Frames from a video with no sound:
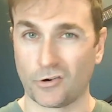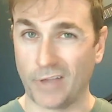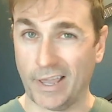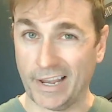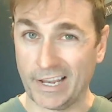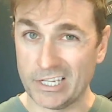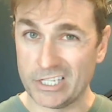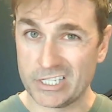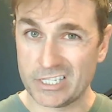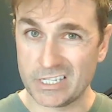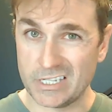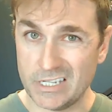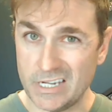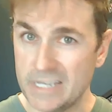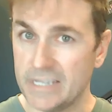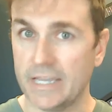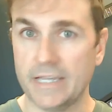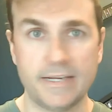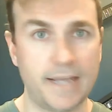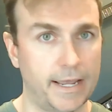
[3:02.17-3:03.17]
sneaky
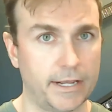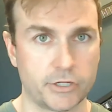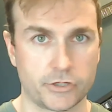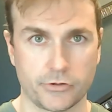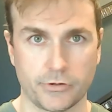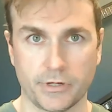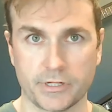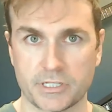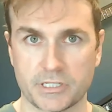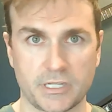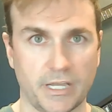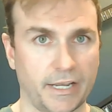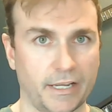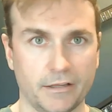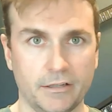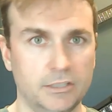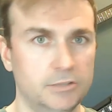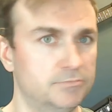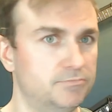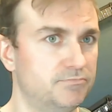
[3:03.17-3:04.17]
dangerous, like
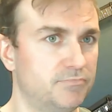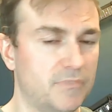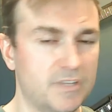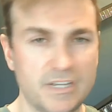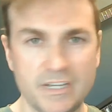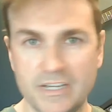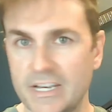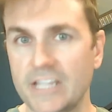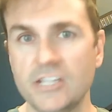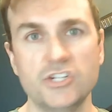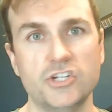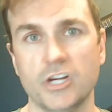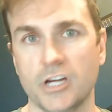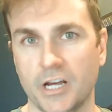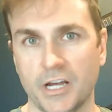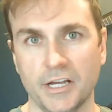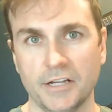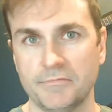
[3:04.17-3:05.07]
ninja